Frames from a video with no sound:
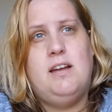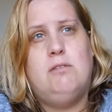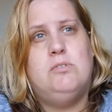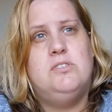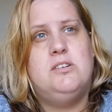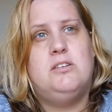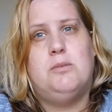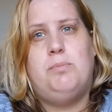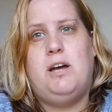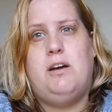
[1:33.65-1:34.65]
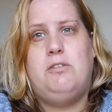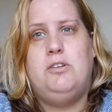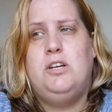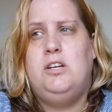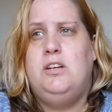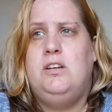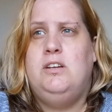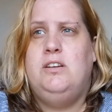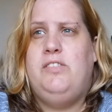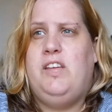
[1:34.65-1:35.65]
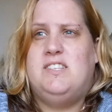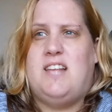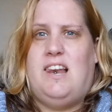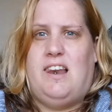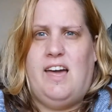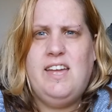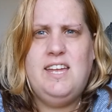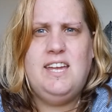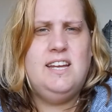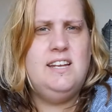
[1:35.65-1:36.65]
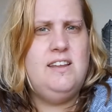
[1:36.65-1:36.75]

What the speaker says: I will talk about the things I like,